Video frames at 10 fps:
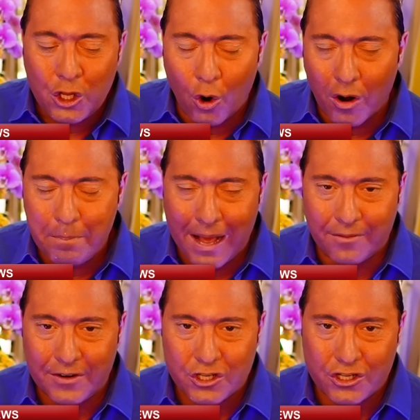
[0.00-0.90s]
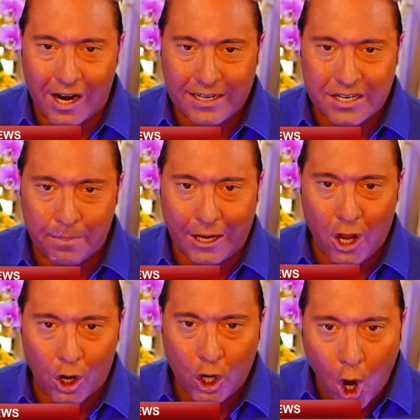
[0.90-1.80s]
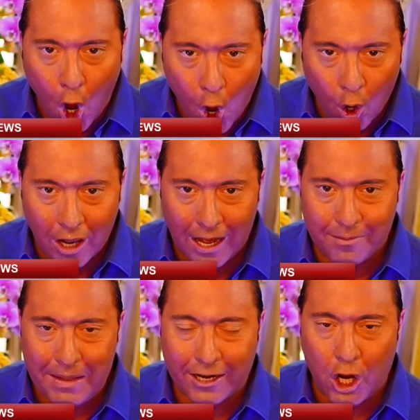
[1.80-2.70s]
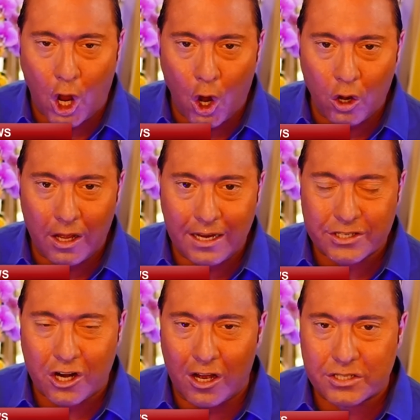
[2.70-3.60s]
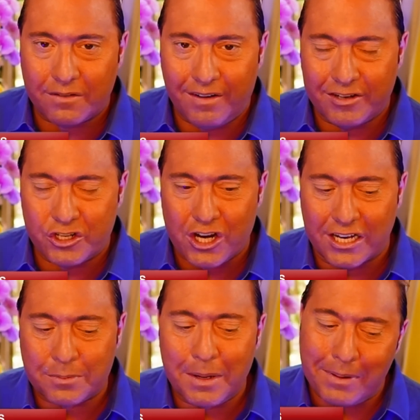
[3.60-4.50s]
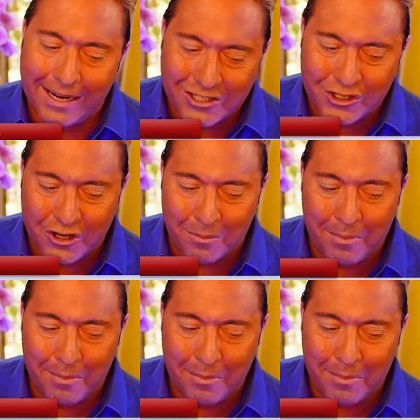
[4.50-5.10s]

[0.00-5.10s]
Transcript: Your benefits are tied to something called COLA. And COLA is cost of living adjustment, but it's